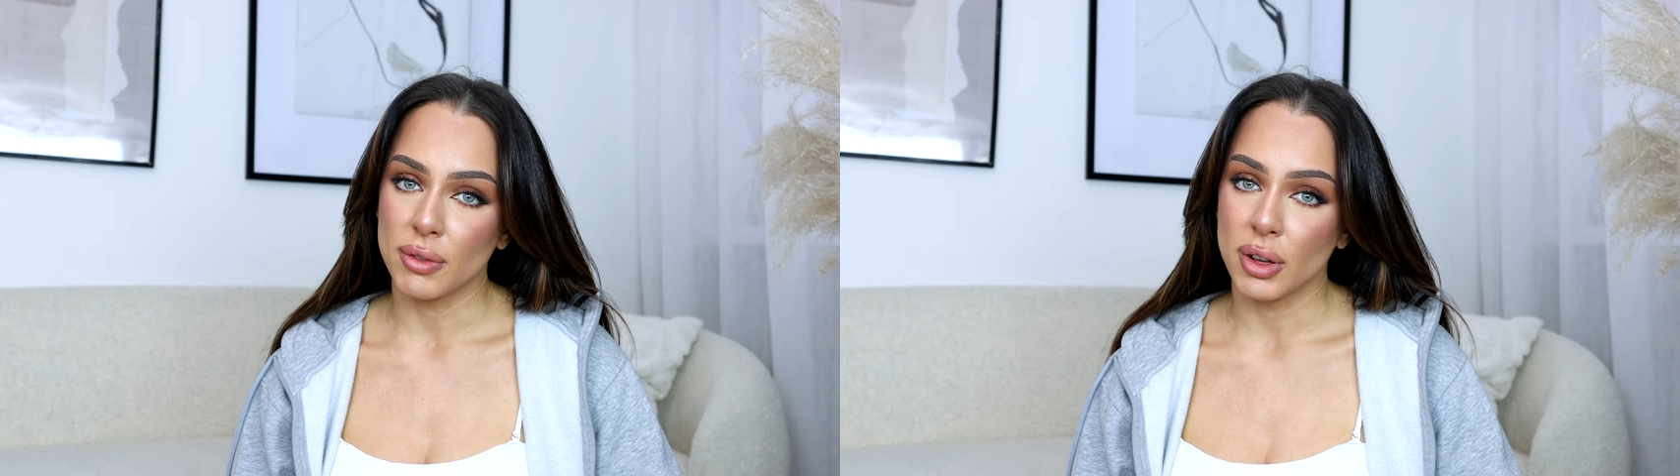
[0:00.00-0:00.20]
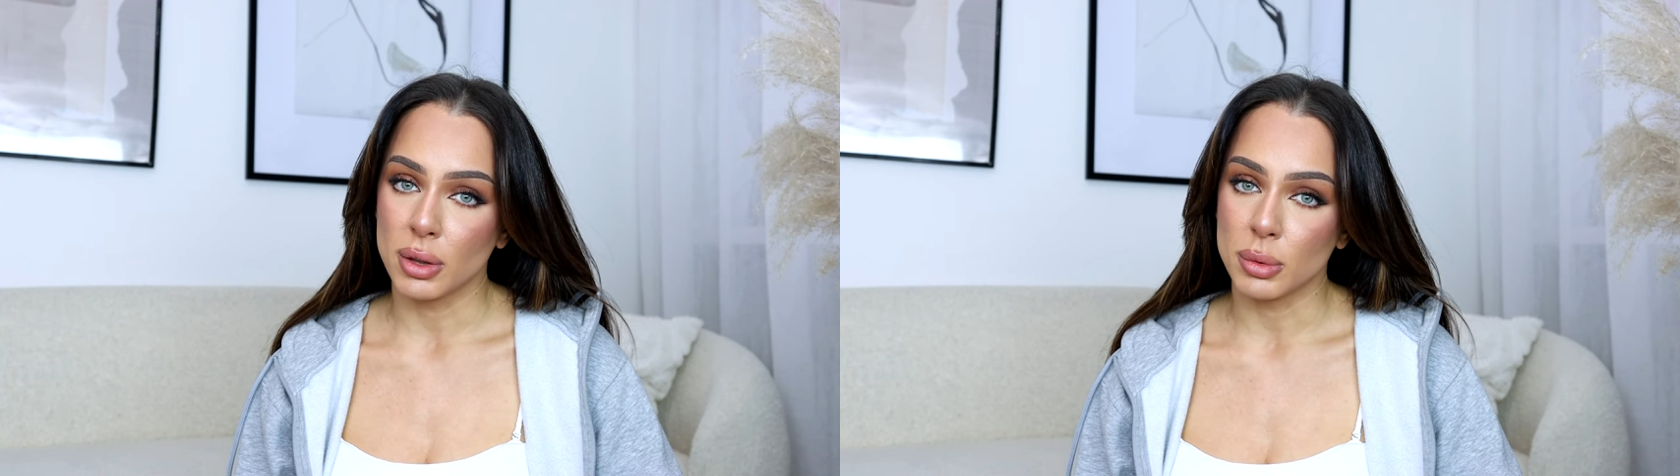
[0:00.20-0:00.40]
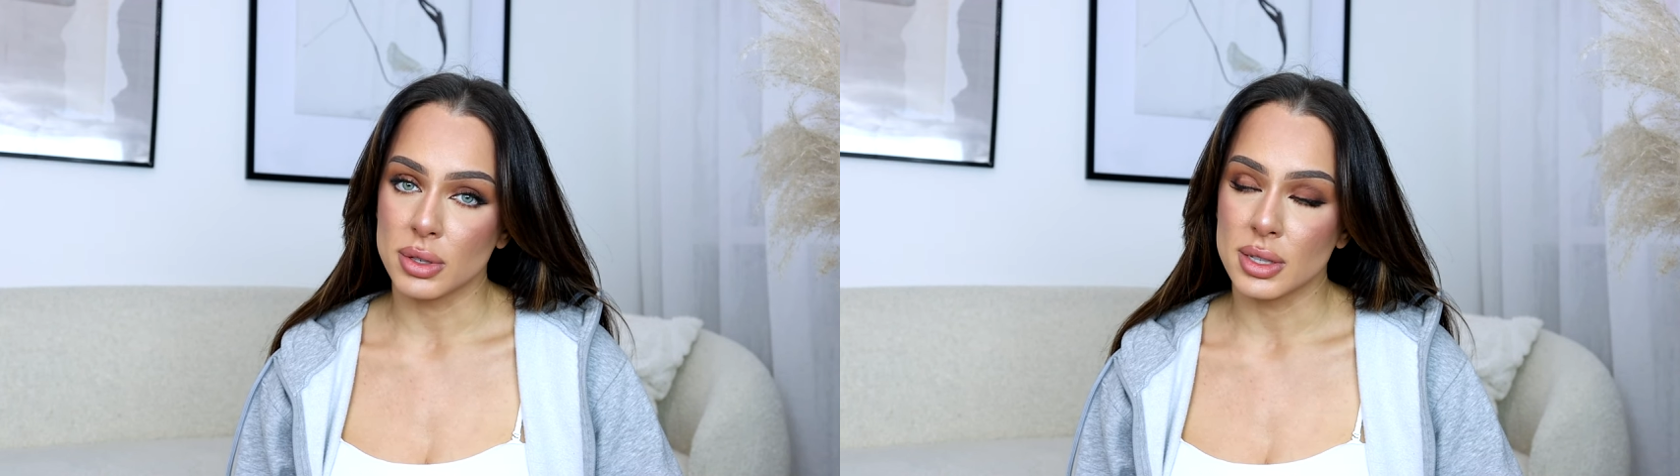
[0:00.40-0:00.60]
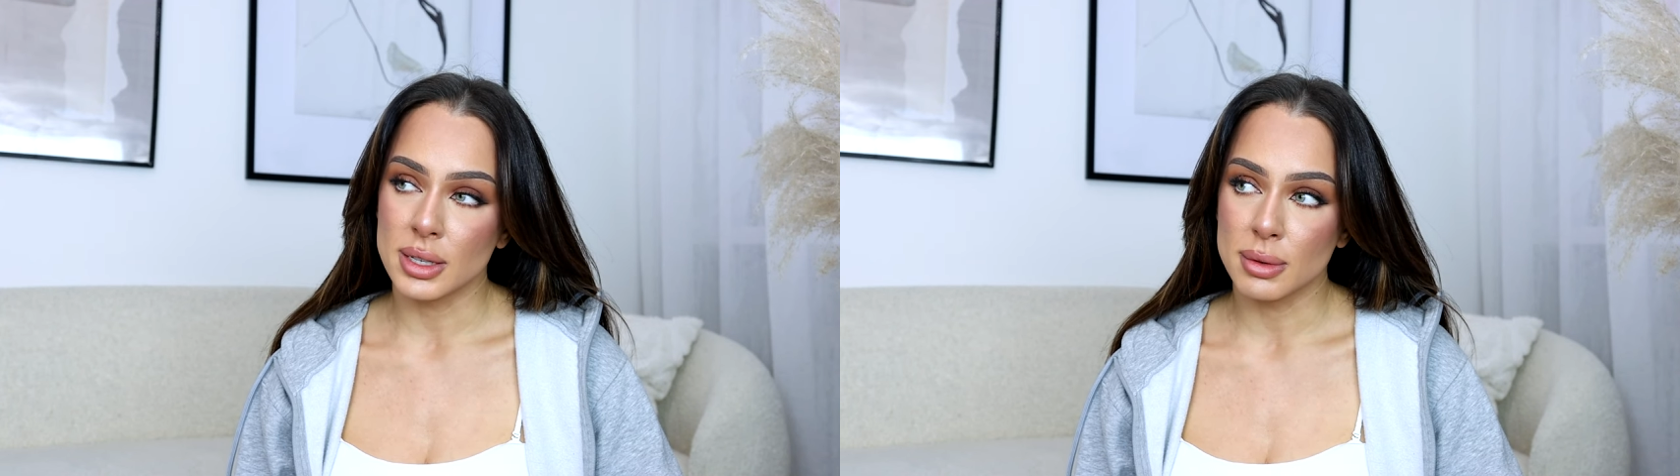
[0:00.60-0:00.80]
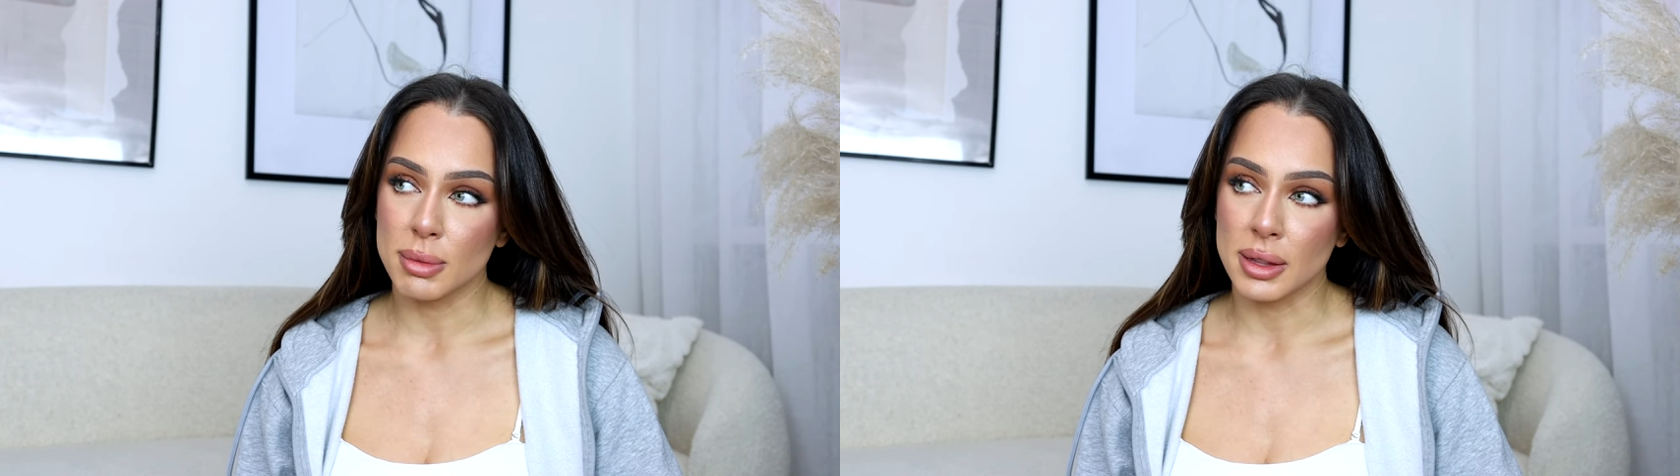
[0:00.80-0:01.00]
followers
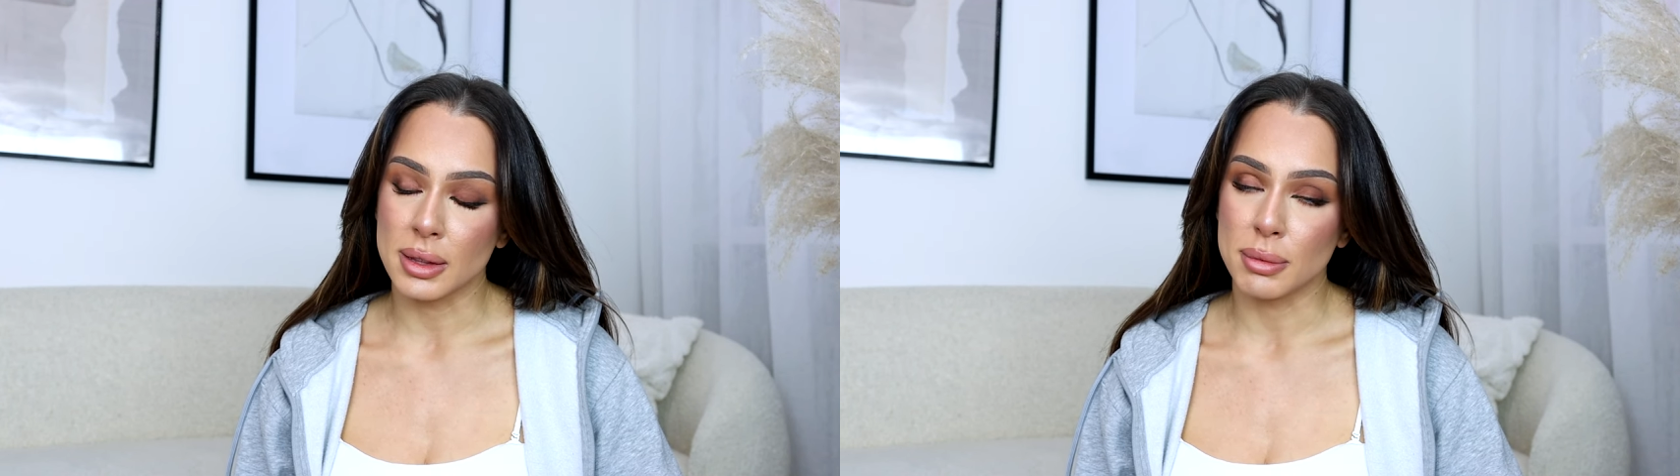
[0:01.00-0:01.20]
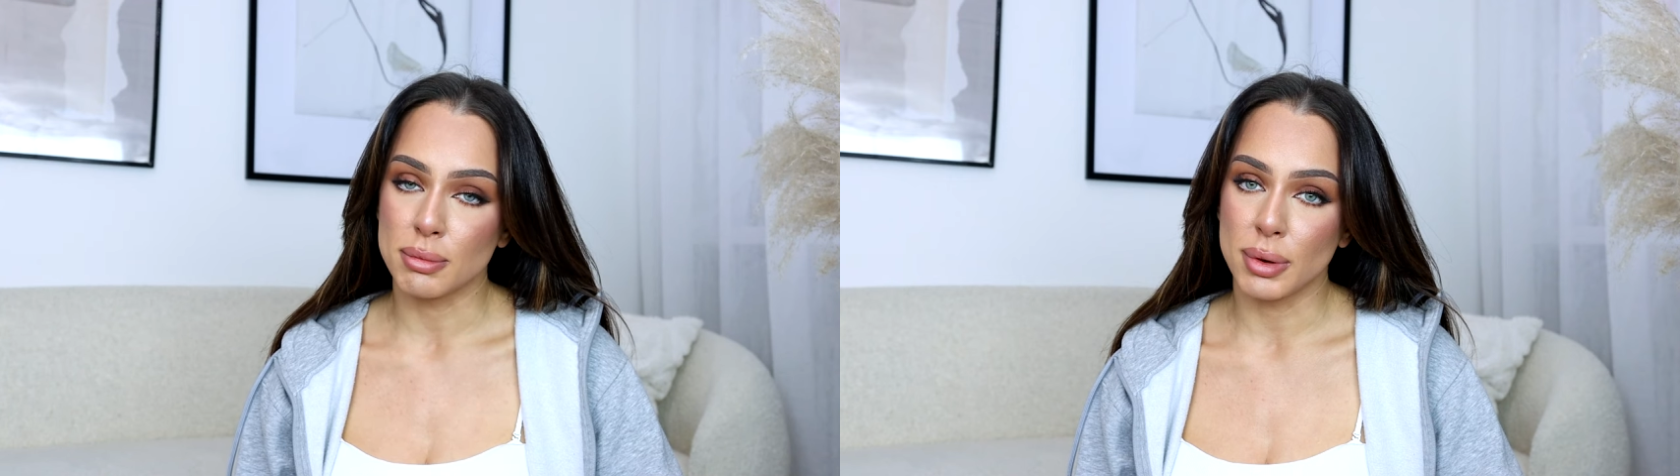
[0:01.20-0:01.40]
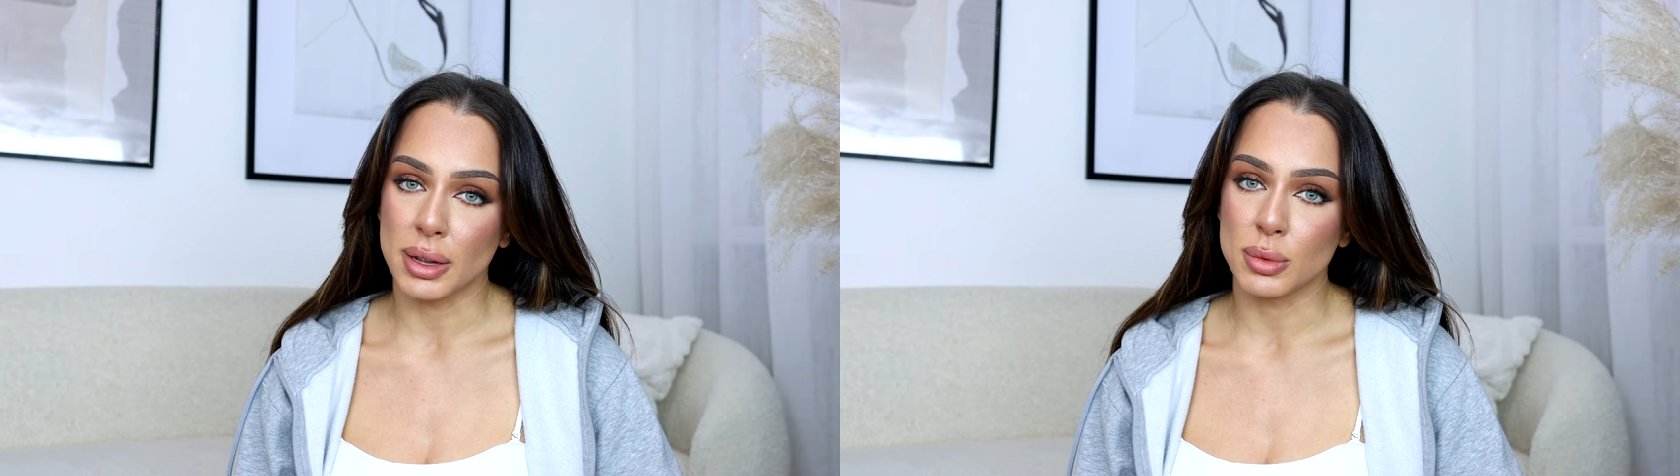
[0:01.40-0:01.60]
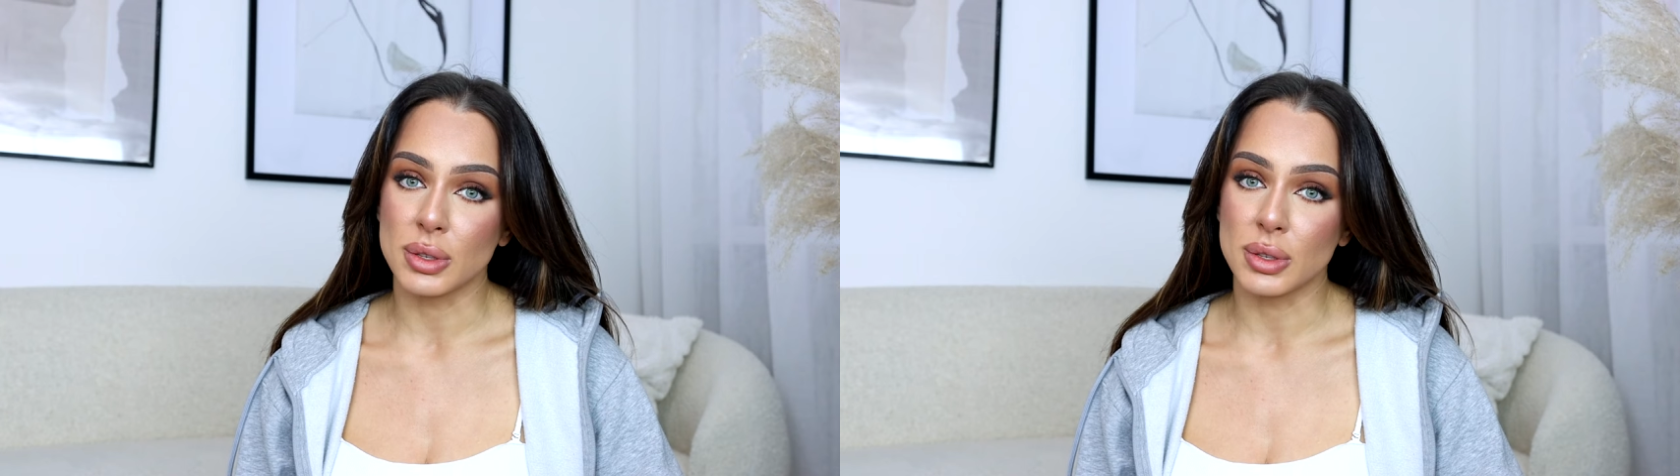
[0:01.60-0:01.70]
doesn't mean that the brand